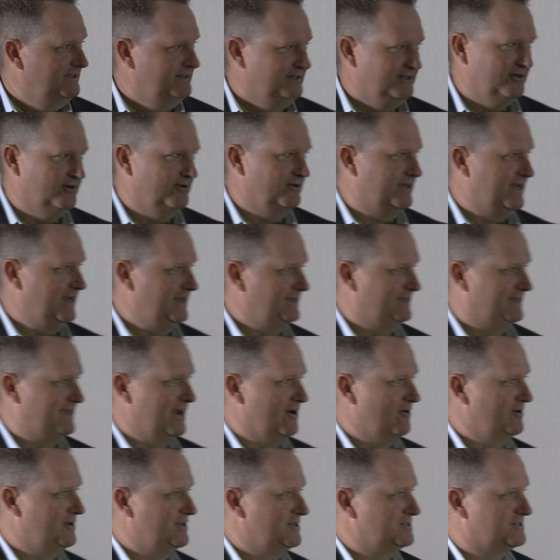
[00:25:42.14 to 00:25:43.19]

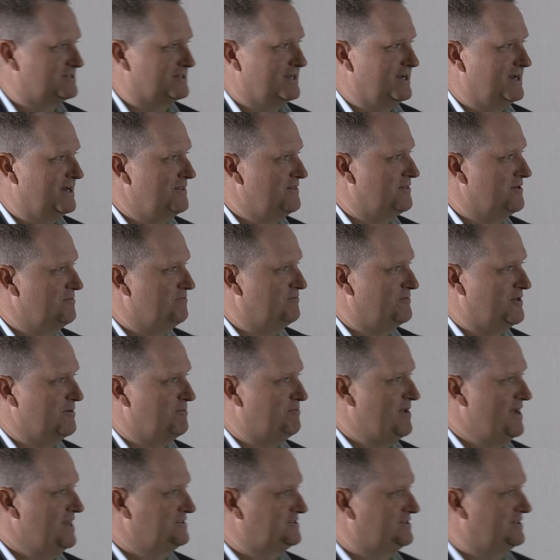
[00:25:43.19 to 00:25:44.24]
Gary is
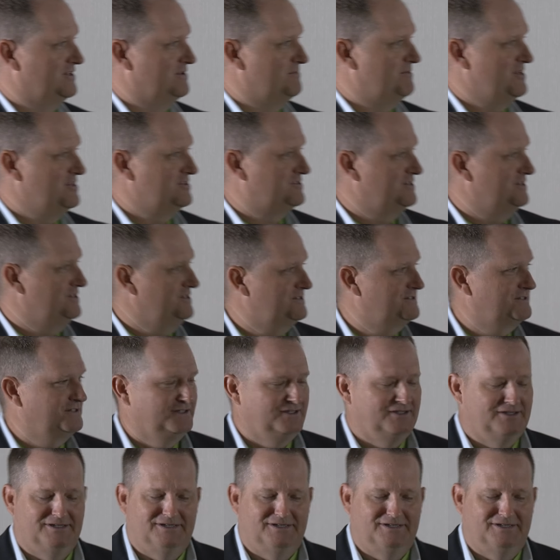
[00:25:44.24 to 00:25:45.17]
the best in the business.